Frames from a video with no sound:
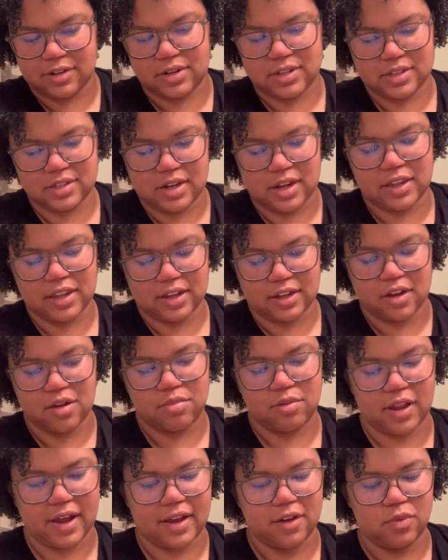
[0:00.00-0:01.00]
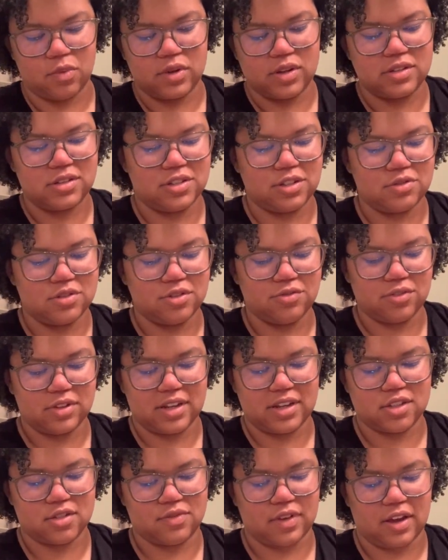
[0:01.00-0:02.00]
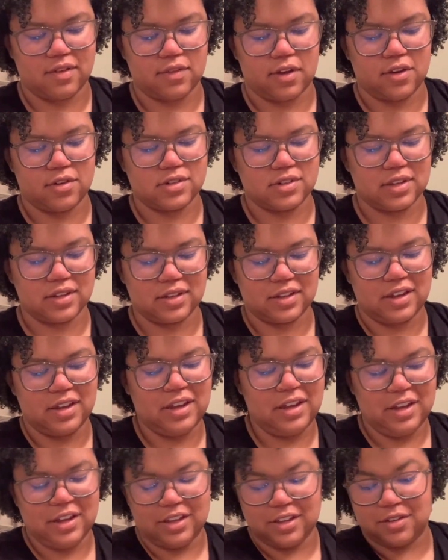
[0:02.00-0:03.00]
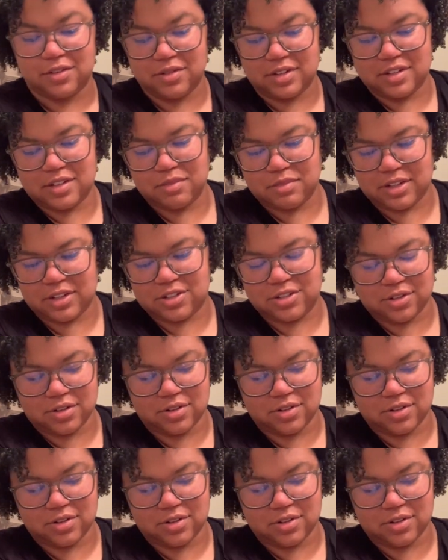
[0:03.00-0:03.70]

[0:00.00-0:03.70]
It's not like apply it once, use it for the next 5 years. Like, you need to make sure